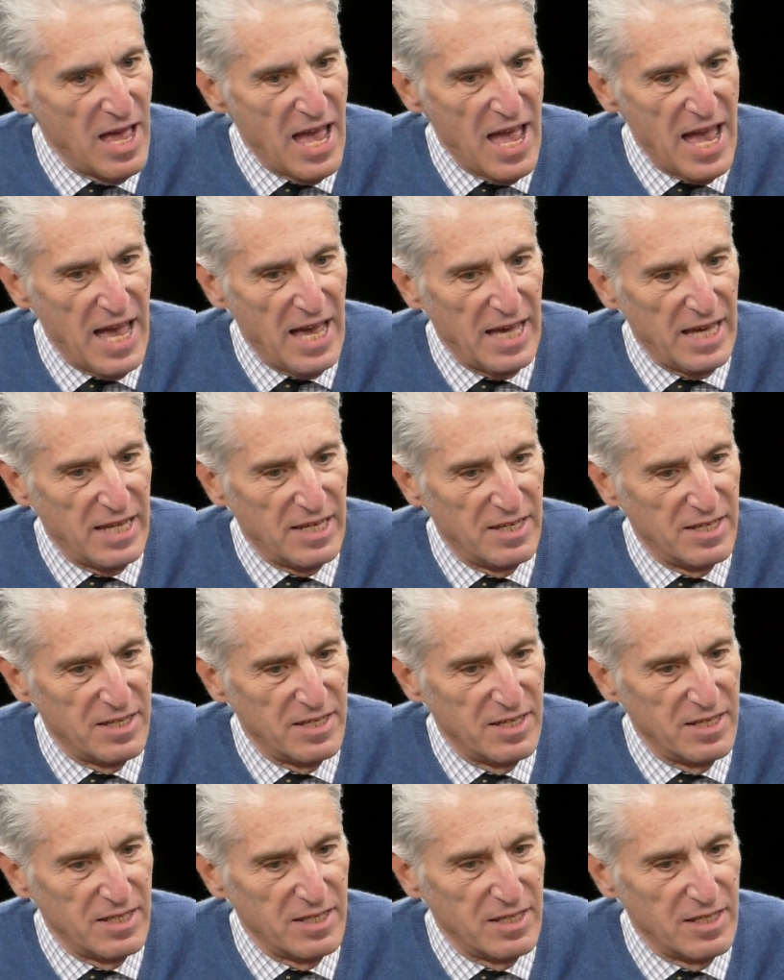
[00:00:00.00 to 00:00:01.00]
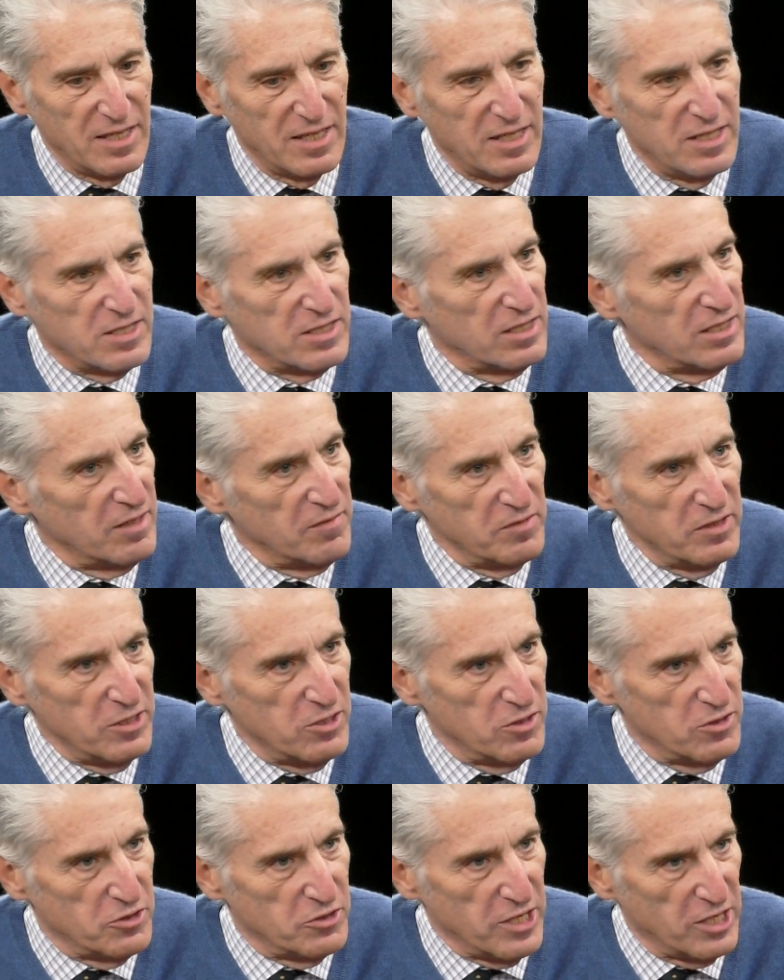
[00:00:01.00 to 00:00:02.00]
And he's a lovely
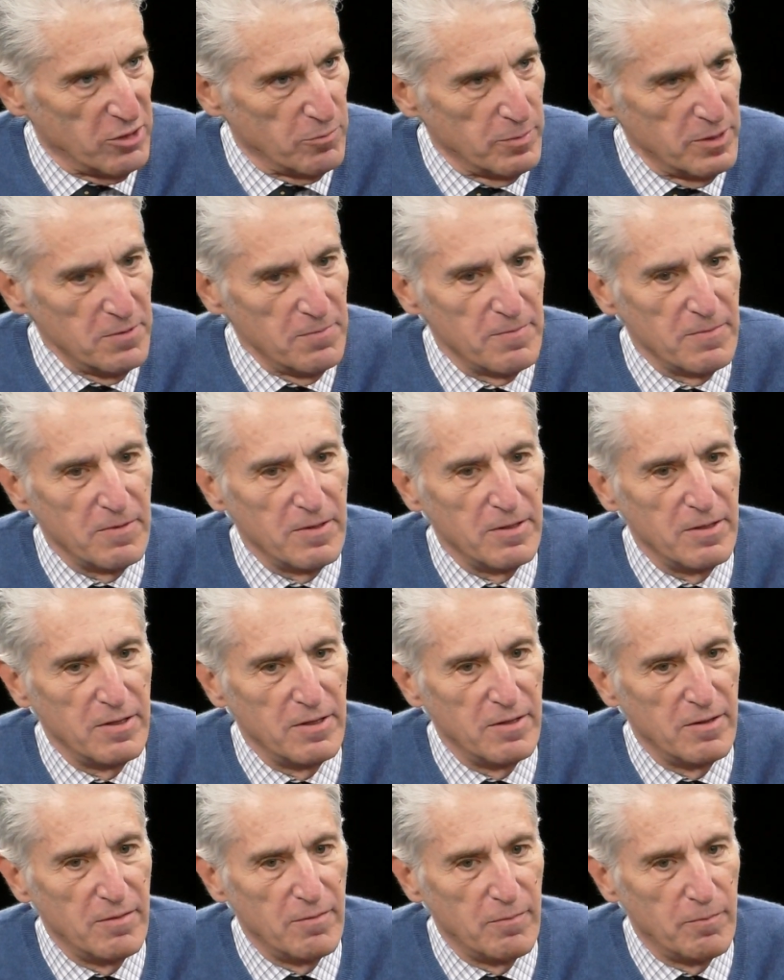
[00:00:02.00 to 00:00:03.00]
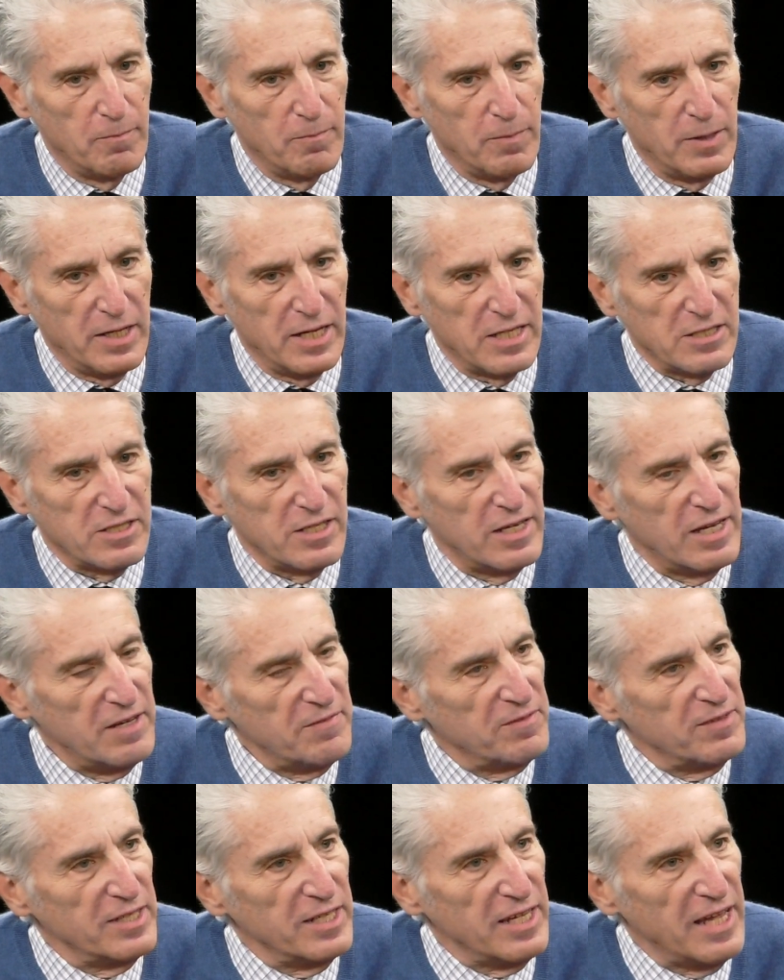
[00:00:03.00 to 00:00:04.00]
gentleman, but he has
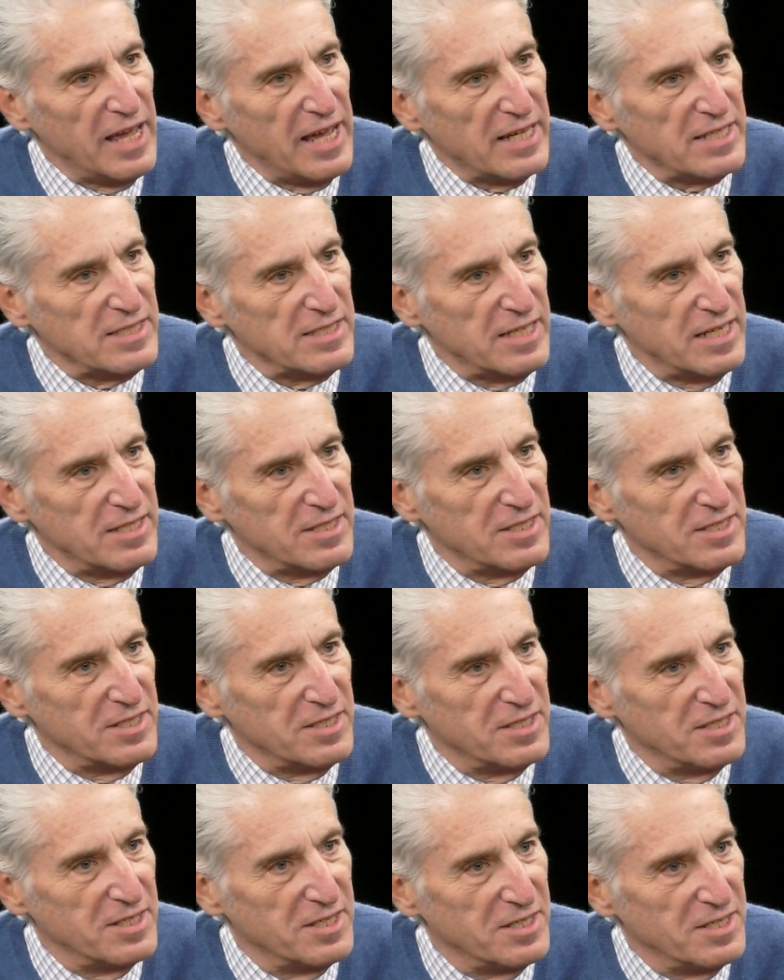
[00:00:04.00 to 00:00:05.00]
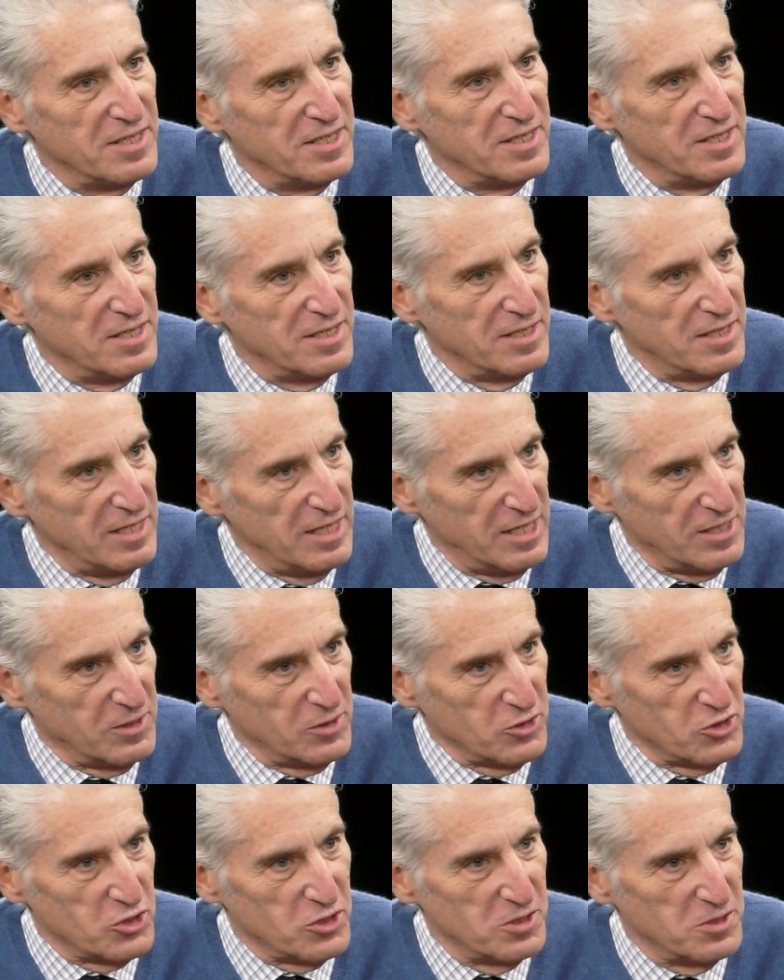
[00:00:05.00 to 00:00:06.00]
heavily accented
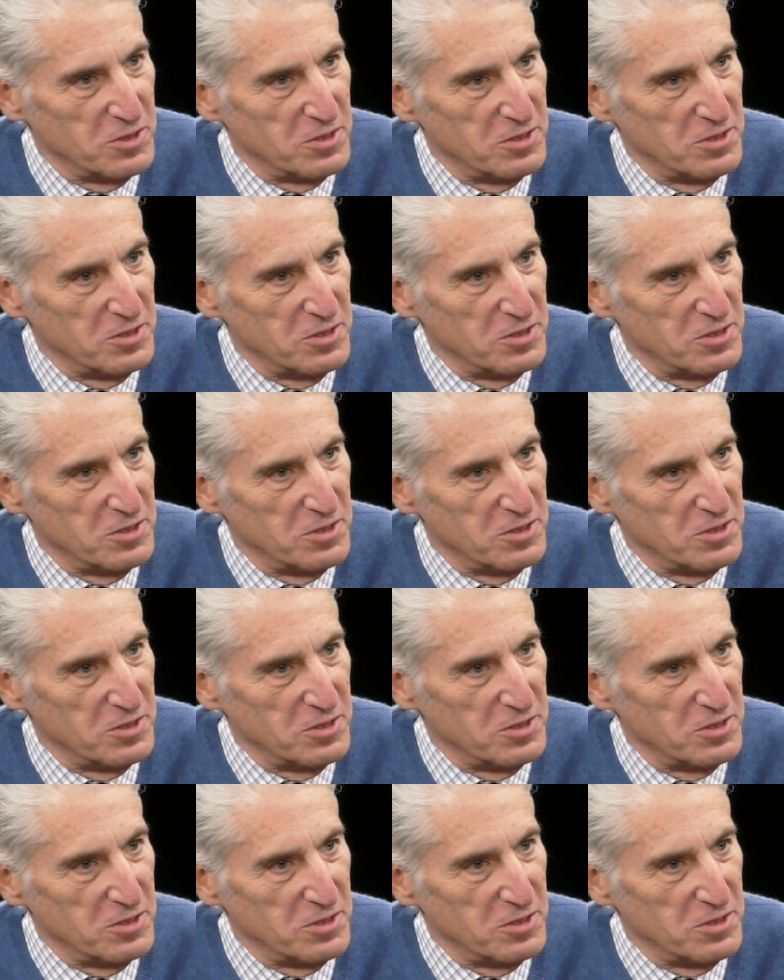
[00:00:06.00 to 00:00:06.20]
English.